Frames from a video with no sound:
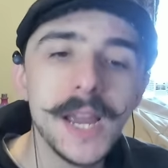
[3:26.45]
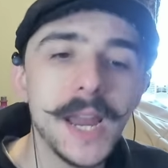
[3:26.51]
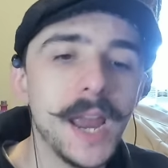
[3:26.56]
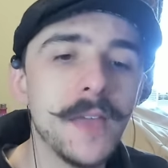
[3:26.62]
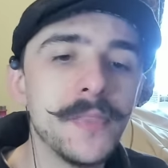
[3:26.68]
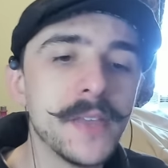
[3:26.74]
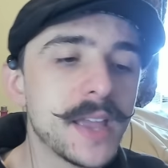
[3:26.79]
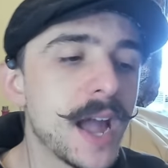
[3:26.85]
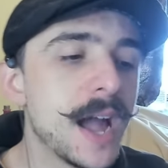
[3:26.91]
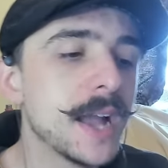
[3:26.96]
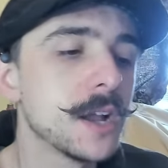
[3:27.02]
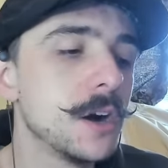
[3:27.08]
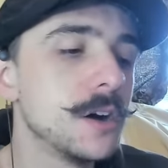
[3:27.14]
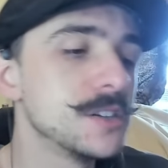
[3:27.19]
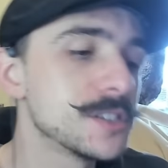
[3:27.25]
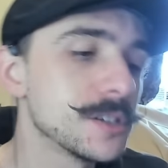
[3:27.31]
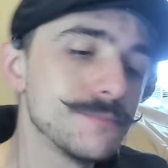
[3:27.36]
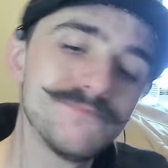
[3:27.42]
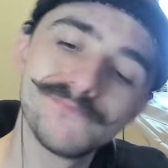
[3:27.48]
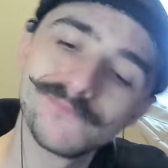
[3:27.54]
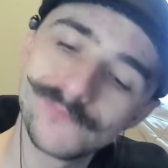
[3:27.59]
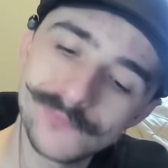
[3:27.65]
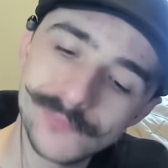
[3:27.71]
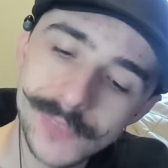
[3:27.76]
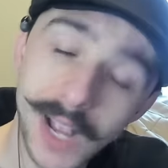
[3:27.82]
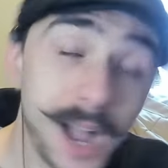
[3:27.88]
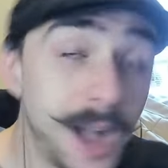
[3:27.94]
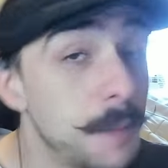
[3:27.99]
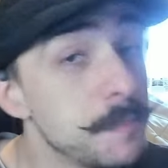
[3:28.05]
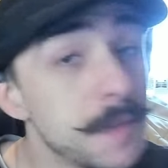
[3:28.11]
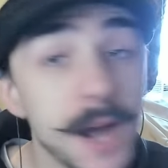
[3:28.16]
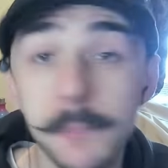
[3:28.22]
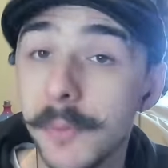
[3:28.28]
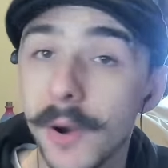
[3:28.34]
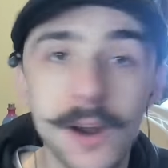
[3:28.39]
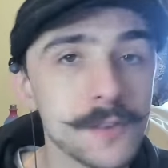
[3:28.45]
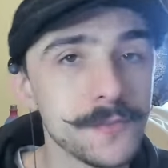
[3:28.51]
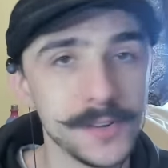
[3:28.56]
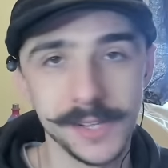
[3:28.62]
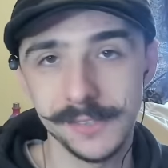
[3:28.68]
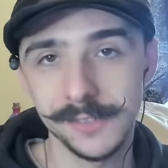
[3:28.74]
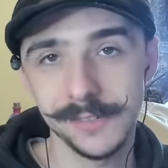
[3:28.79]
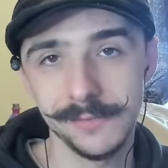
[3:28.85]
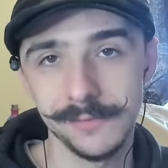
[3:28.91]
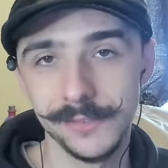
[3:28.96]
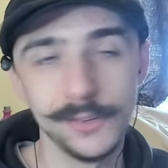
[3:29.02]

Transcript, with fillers: And the guy goes, "I'm not perfect.